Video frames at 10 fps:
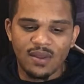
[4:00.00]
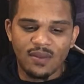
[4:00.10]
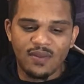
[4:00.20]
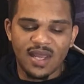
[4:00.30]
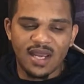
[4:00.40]

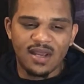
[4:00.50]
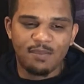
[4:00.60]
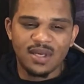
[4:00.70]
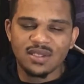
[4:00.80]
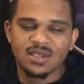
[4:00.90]
The
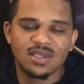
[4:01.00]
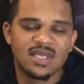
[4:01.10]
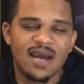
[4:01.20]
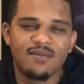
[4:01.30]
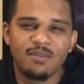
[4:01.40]
Pistons just
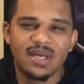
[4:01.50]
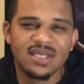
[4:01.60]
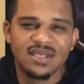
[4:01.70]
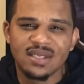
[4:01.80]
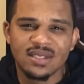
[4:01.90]
haven't been
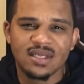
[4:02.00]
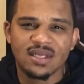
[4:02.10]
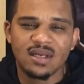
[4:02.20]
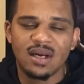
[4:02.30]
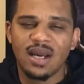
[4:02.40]
consistent
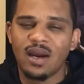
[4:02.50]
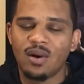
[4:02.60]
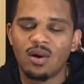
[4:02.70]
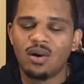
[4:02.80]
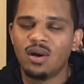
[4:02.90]
at
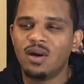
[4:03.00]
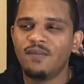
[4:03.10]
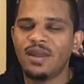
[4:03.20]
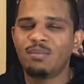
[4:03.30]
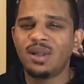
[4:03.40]
all.
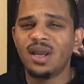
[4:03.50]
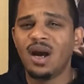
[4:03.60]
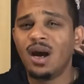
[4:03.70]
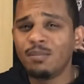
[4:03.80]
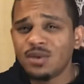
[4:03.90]
They play
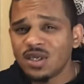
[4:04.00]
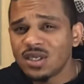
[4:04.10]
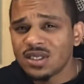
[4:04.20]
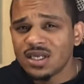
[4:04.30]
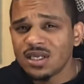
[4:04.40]
up to
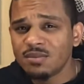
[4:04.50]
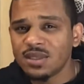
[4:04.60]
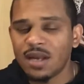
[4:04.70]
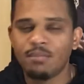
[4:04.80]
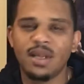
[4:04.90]
good teams
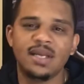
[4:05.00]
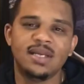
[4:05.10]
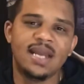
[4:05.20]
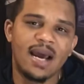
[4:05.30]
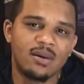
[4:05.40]
and play
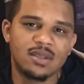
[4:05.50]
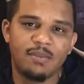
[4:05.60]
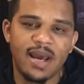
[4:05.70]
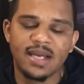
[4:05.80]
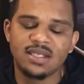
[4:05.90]
down to
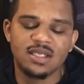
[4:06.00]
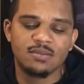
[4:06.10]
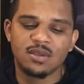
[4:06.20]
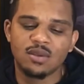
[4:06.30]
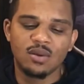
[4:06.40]
bad teams.
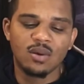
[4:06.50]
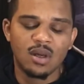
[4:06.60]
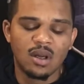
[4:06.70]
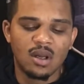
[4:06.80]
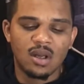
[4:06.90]
So
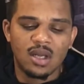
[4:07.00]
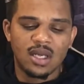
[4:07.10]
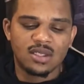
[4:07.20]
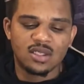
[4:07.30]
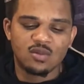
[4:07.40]

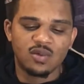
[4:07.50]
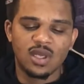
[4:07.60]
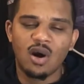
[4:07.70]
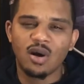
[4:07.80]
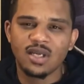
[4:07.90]
it's just really
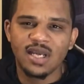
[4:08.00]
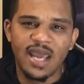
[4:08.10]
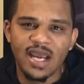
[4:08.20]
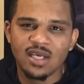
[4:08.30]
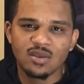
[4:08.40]
hard to
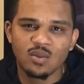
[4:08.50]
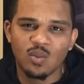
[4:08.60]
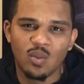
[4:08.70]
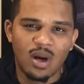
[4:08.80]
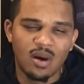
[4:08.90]
gauge
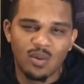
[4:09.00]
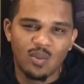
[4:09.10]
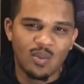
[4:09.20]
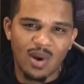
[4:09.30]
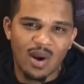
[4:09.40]

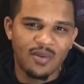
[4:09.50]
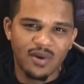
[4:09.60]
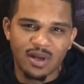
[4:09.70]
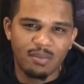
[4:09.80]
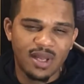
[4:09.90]
how they're going
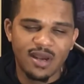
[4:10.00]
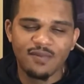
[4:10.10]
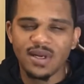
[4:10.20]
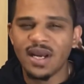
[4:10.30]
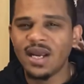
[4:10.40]
to play every
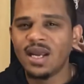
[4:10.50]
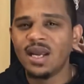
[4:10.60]
night.